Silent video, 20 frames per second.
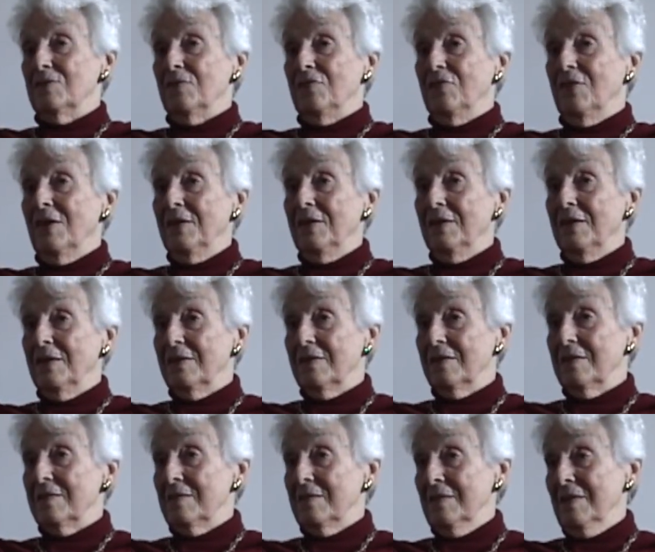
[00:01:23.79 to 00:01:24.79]
The Sephardic
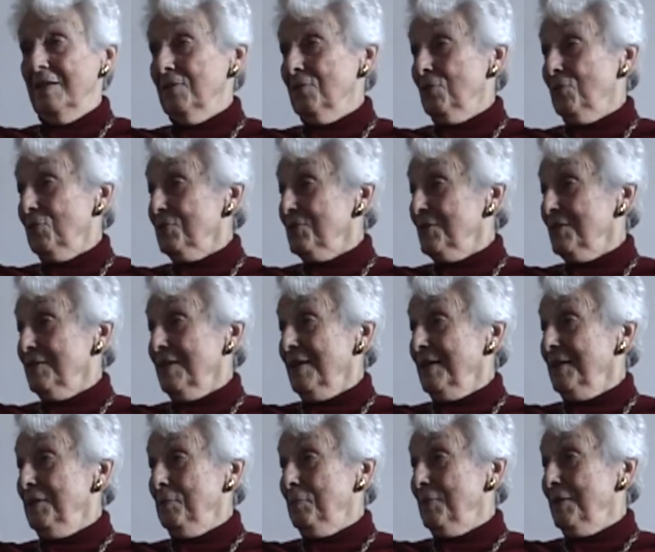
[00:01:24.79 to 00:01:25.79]
synagogue is a
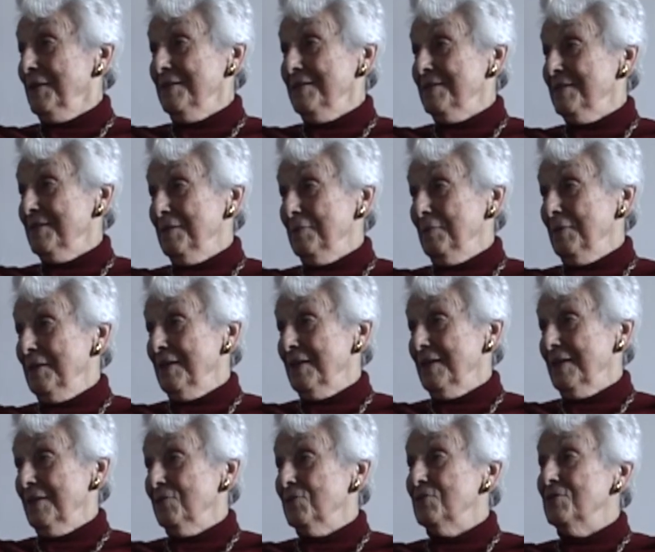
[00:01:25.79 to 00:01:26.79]
tiny place in
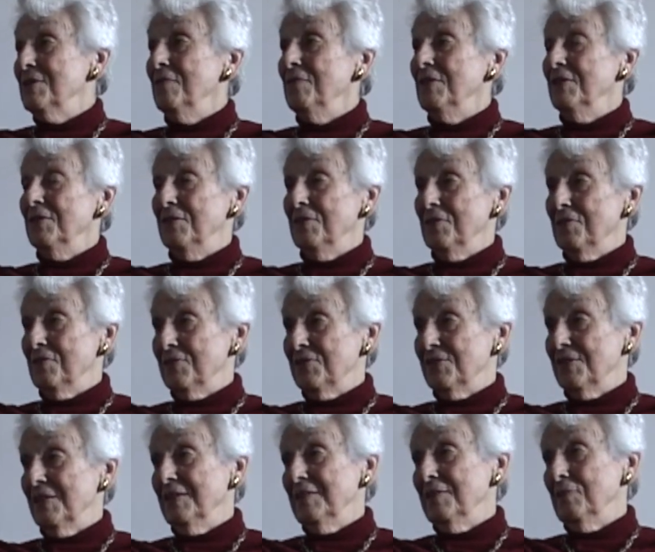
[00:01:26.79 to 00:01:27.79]
America, on 70th
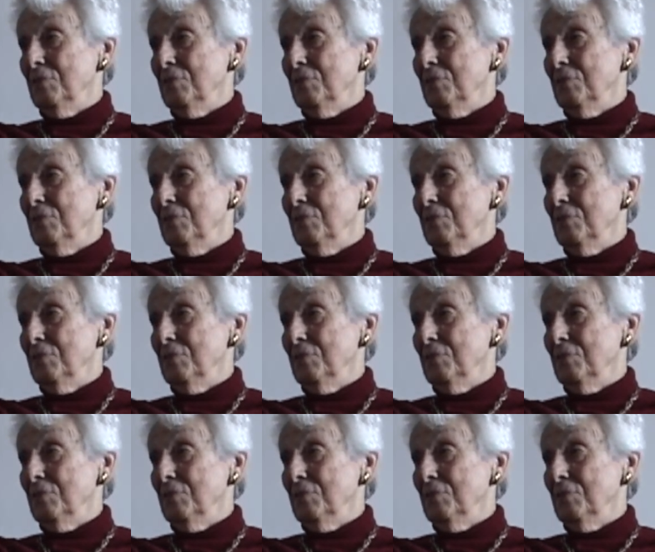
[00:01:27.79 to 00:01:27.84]
Street.